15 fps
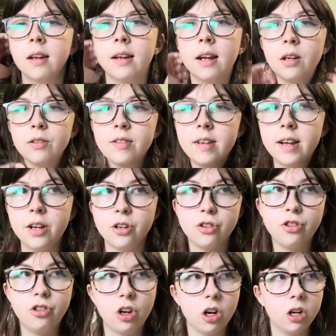Now, say you're
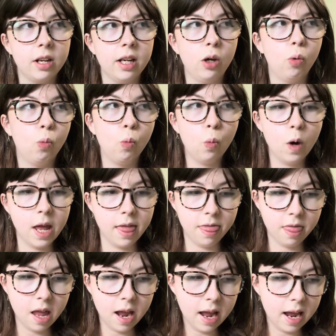starting
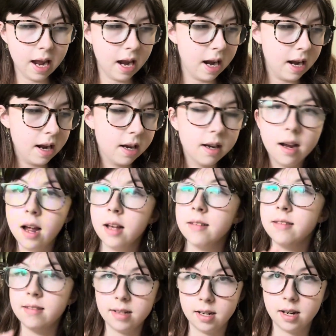with a
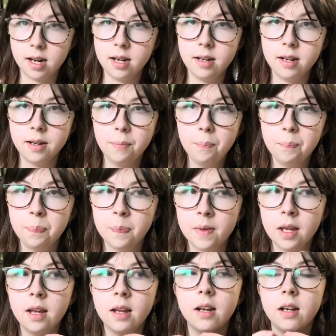scene idea.
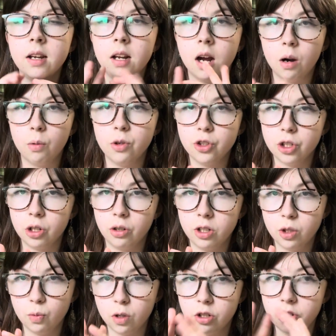Now, what you're going
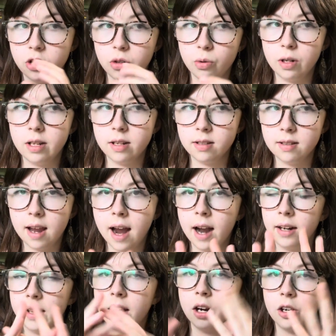to want to do is add
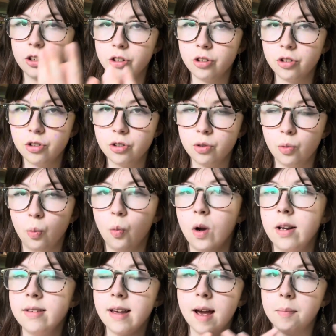characters. What
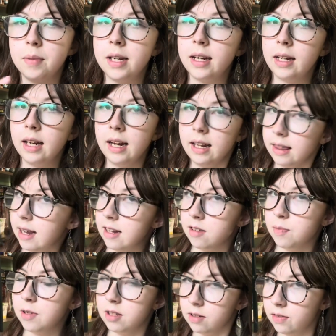is happening in that
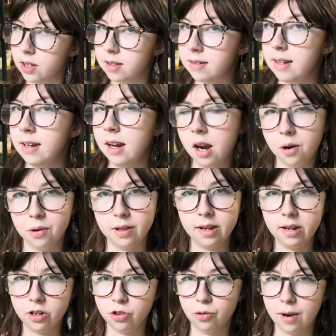specific scene? How are they
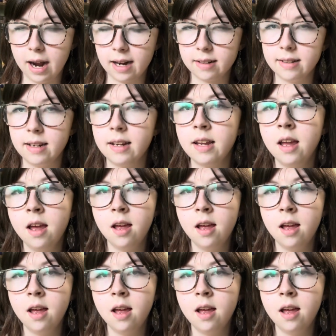interacting?